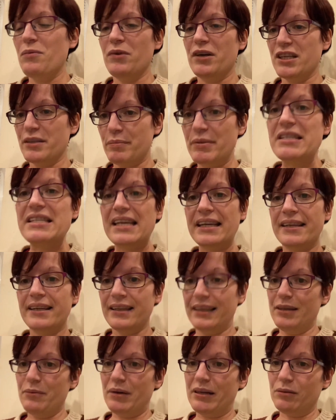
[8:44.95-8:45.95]
Works
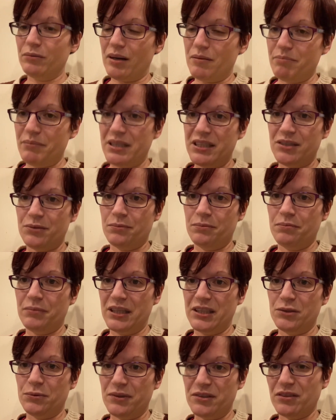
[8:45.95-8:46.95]
particularly well when
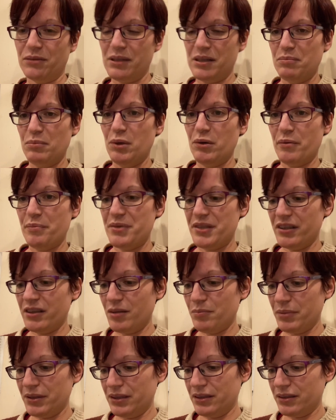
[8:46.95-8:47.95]
mixed with something more
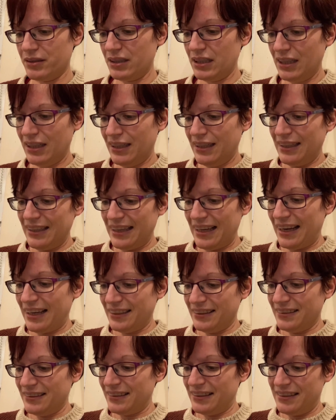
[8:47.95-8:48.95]
absorbent,
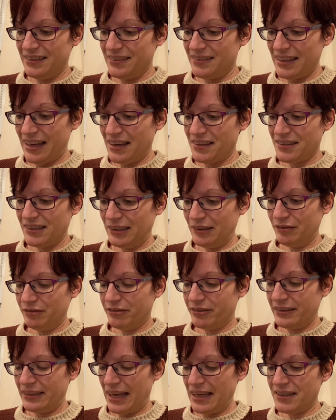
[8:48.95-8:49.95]
and it's
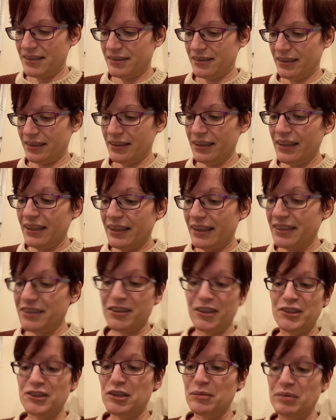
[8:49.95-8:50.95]
excellent for nesting.
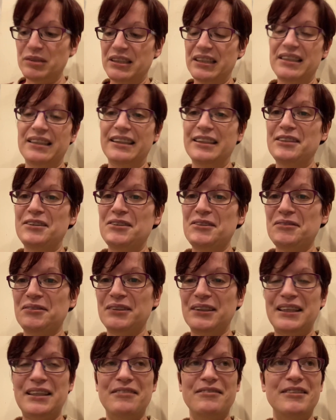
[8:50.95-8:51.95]
It's also particularly
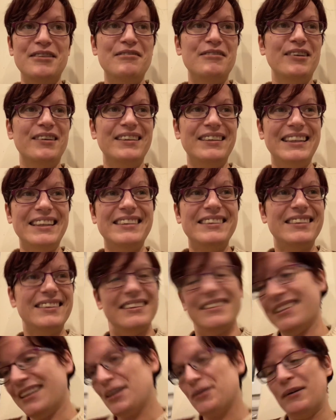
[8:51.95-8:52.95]
useful if you've got
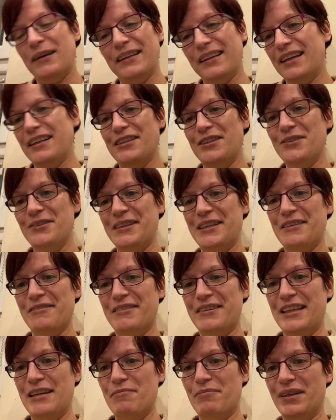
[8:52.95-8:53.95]
litters. I quite like using it
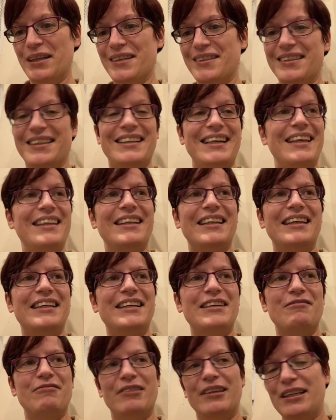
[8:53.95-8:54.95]
for them because again they
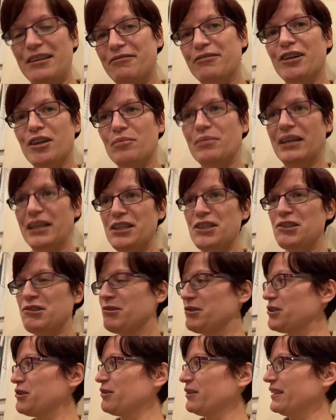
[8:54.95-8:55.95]
can really form nice
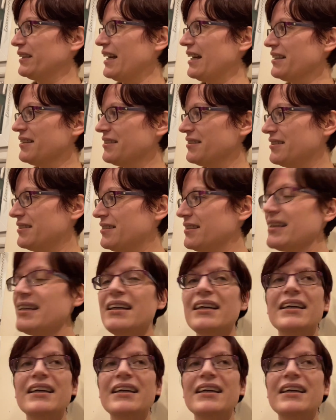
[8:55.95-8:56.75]
structural nests.